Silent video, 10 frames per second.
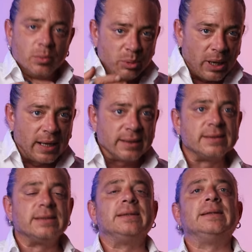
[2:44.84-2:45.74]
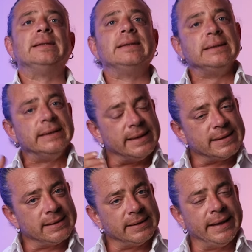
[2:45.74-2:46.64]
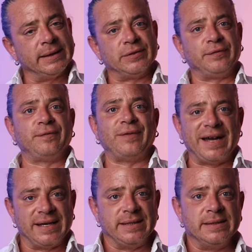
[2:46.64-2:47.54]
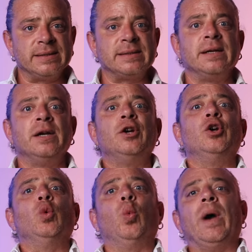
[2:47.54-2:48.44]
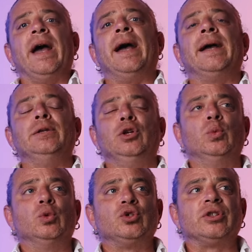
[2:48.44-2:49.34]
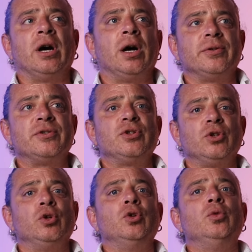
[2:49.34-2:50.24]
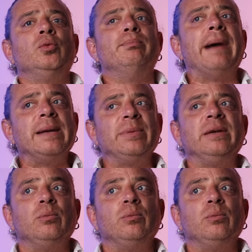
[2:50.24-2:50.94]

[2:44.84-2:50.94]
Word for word: but it's the next phase where you will start to maybe